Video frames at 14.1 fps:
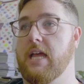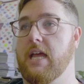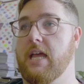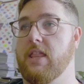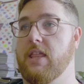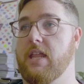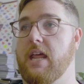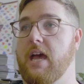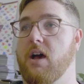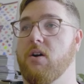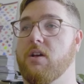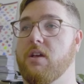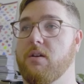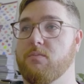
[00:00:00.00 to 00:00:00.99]
And then
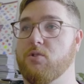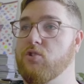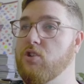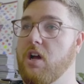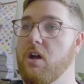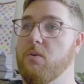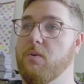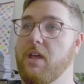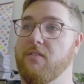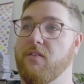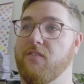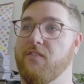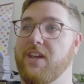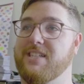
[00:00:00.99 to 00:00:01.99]
out comes John. We have
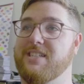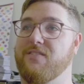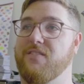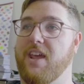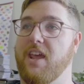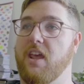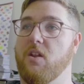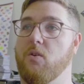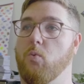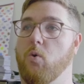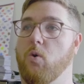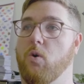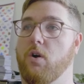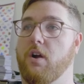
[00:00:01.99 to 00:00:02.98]
evasive and
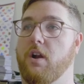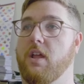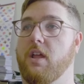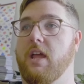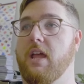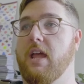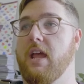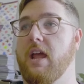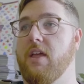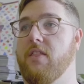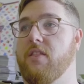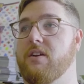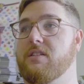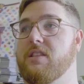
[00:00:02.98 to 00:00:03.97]
ward.
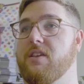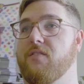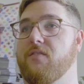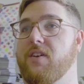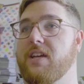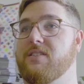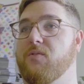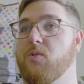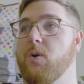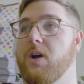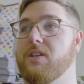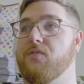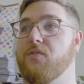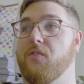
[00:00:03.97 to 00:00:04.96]
And there's the evasive
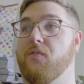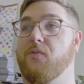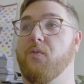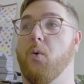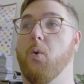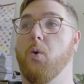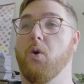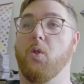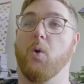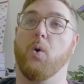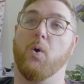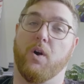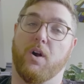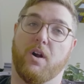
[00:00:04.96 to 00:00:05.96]
quest for 4
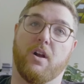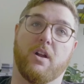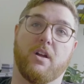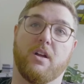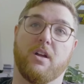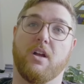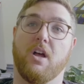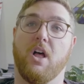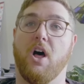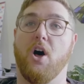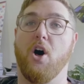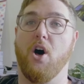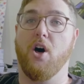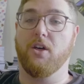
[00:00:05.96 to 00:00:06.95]
lore.
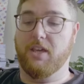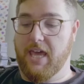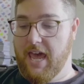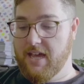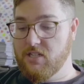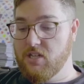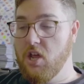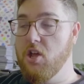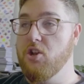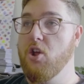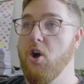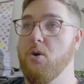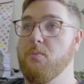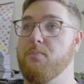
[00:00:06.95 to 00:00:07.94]
All gas,
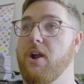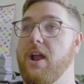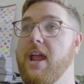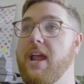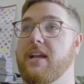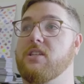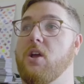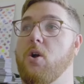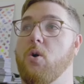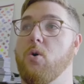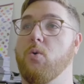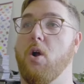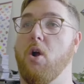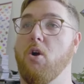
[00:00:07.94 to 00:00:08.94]
no brakes.
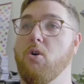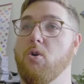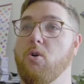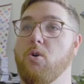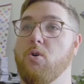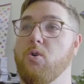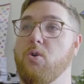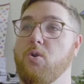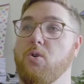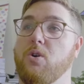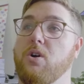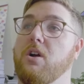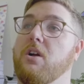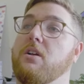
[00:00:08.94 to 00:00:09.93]
Ooh, ooh!